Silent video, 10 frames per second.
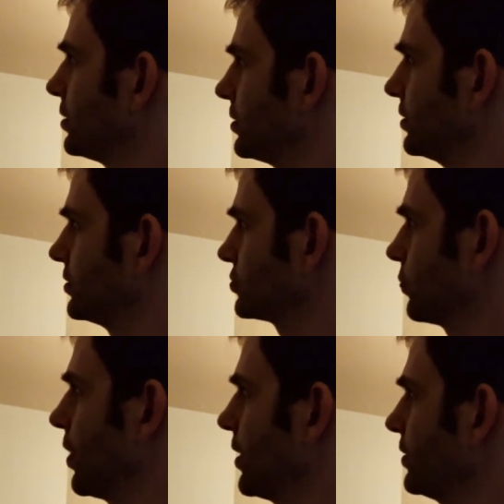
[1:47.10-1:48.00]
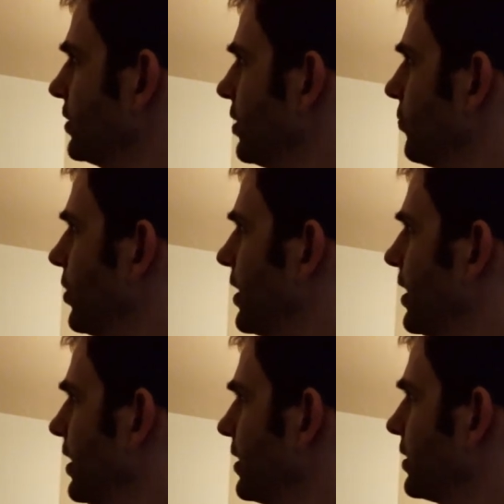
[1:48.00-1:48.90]
this y, not y
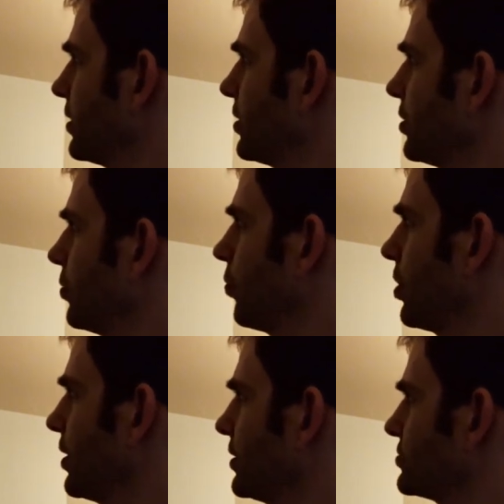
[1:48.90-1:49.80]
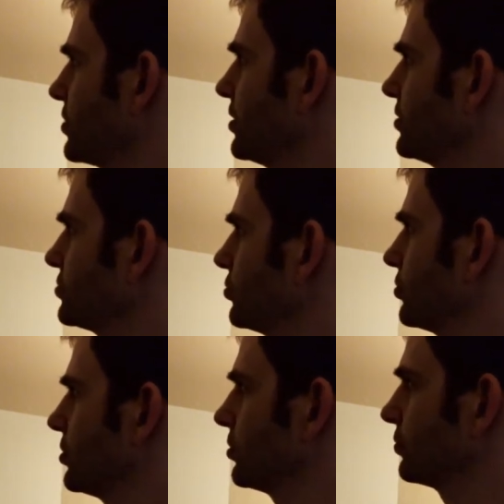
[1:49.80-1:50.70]
hat, y is also
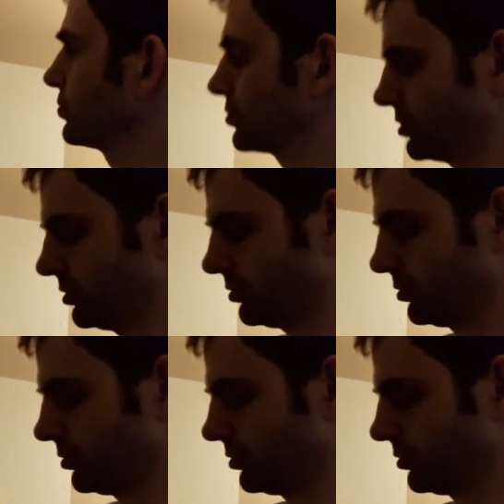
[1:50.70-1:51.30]
equal to